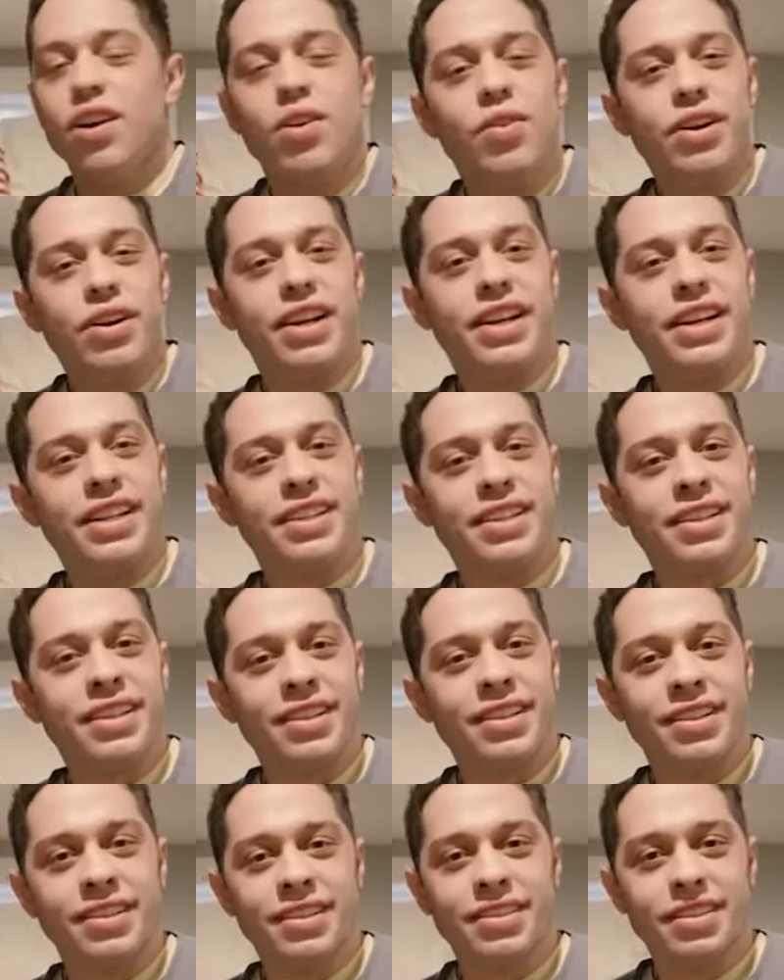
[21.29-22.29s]
and was
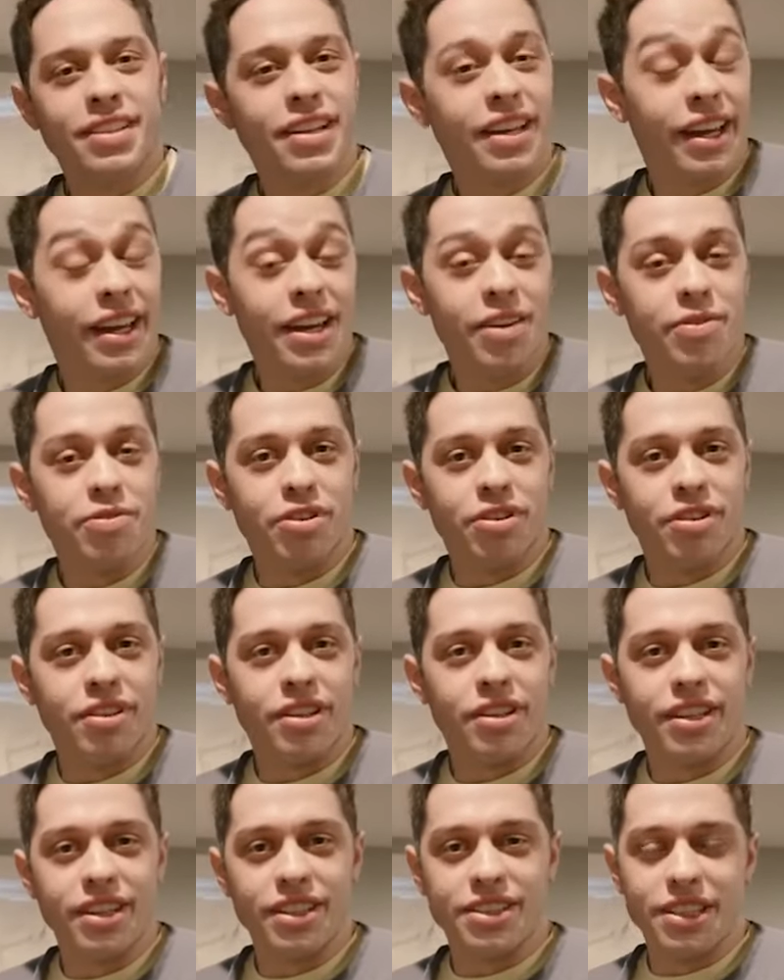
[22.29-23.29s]
living in the basement up
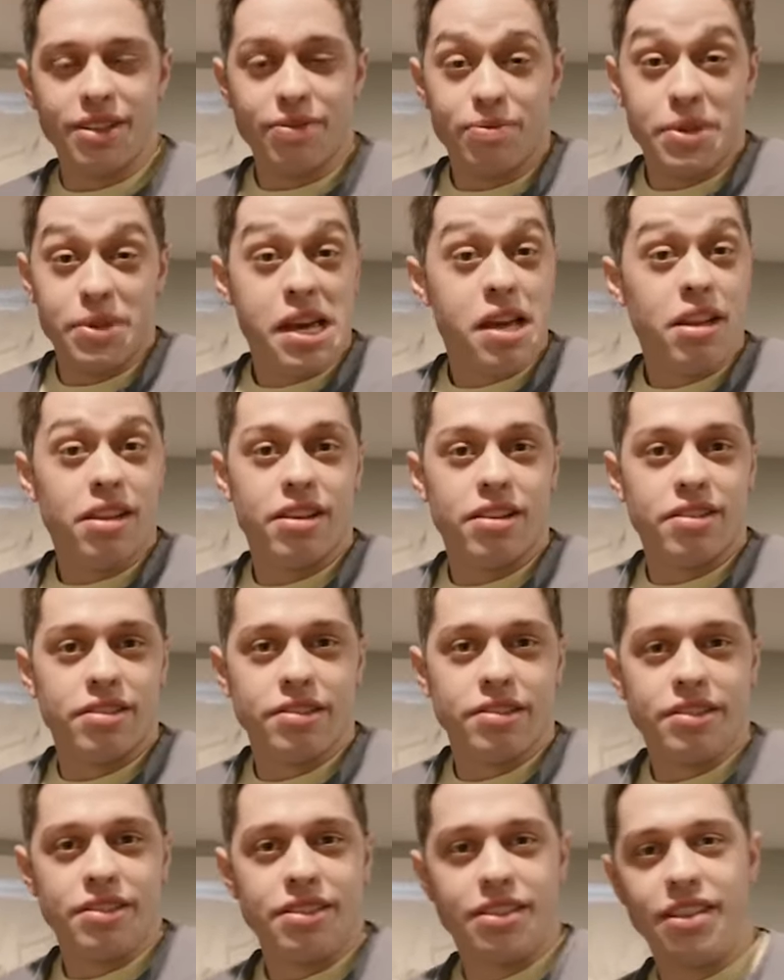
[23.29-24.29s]
until he purchased
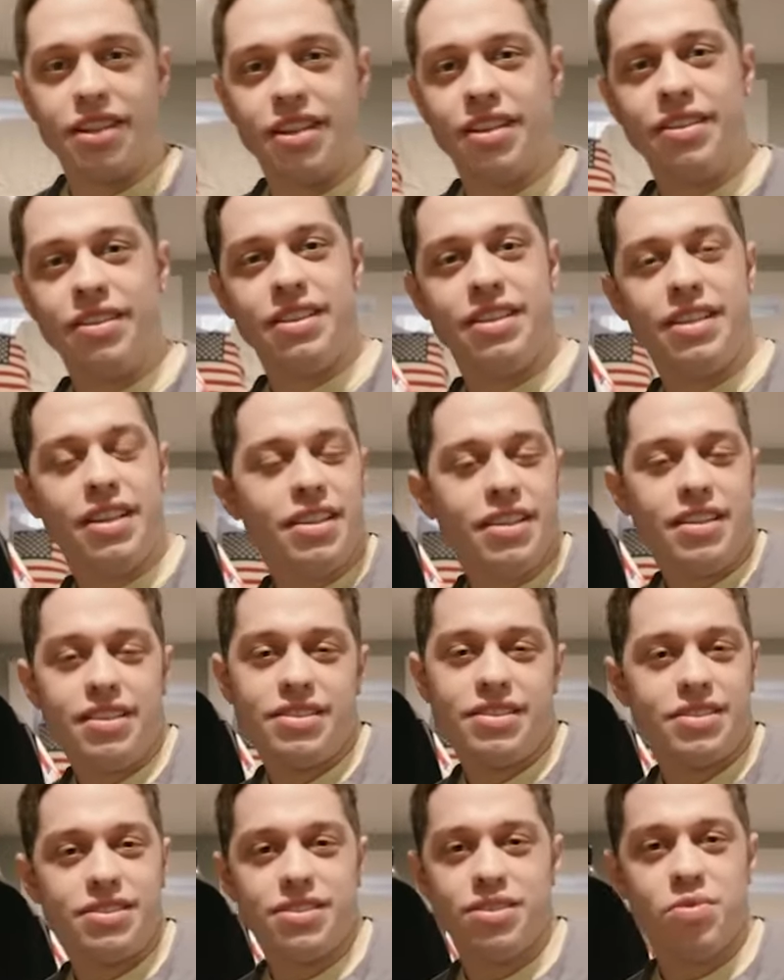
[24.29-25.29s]
his current home
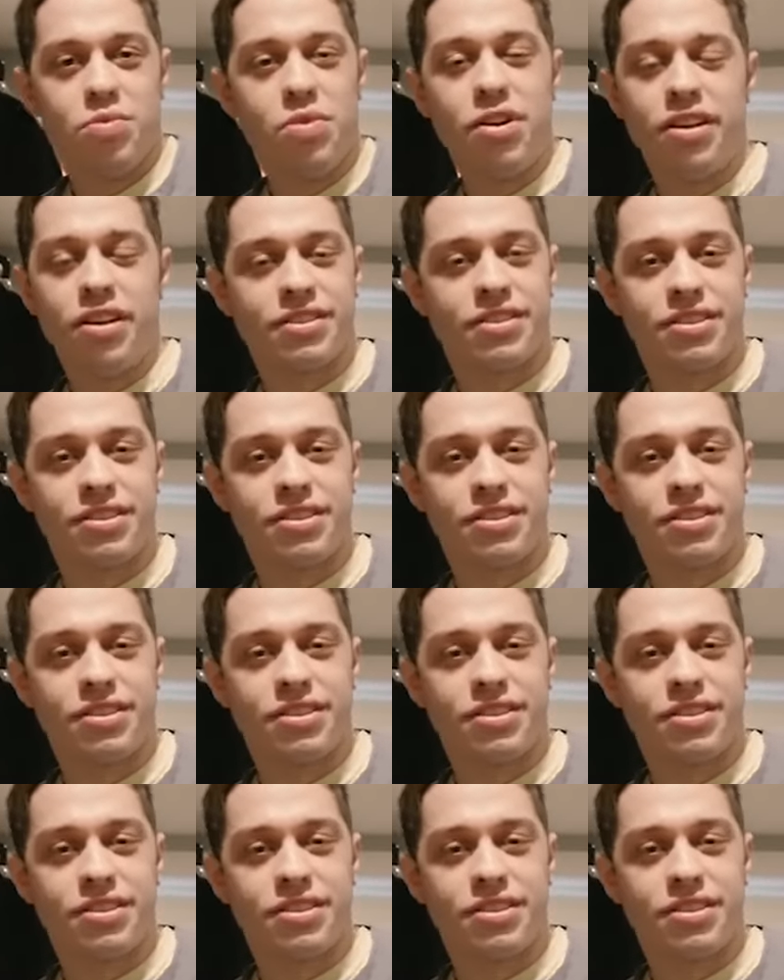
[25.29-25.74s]
earlier this